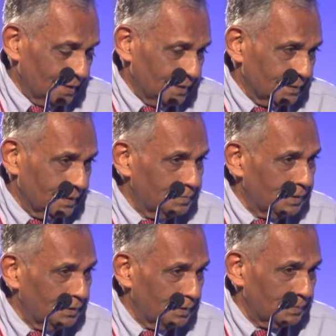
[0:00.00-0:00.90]
The
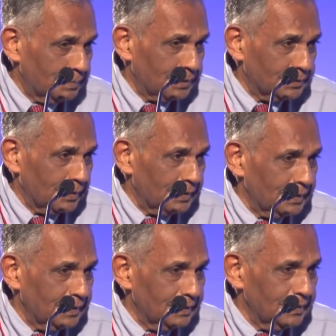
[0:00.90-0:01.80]
Urban Development
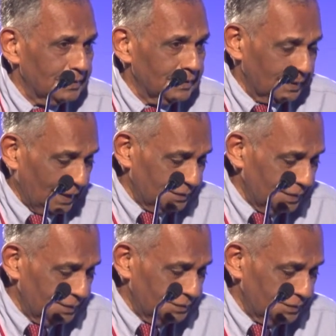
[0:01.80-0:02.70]
Authority,
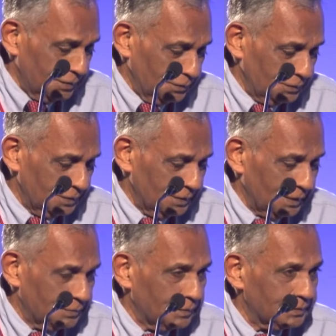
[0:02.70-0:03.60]
another institution
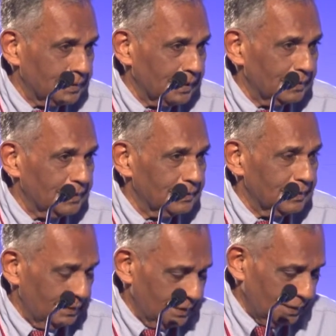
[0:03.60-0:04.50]
that was
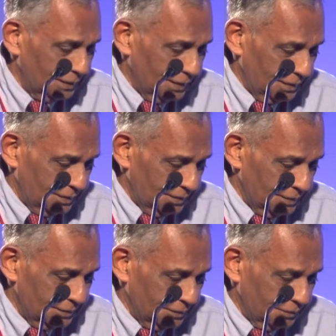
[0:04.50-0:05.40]
created in
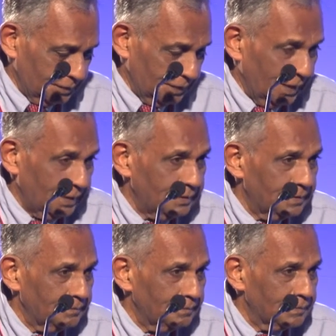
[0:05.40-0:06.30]

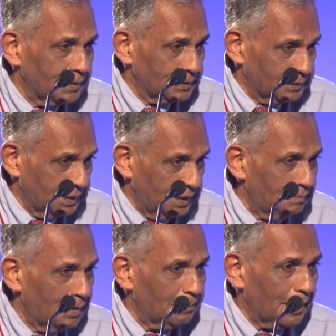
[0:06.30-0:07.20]
1978,
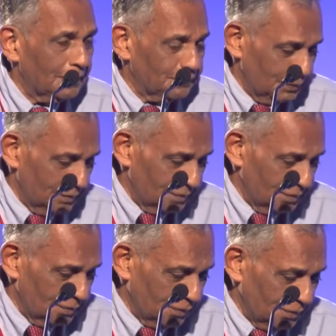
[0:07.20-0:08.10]
extremely powerful
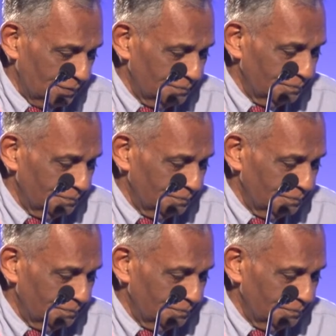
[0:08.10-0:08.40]
law,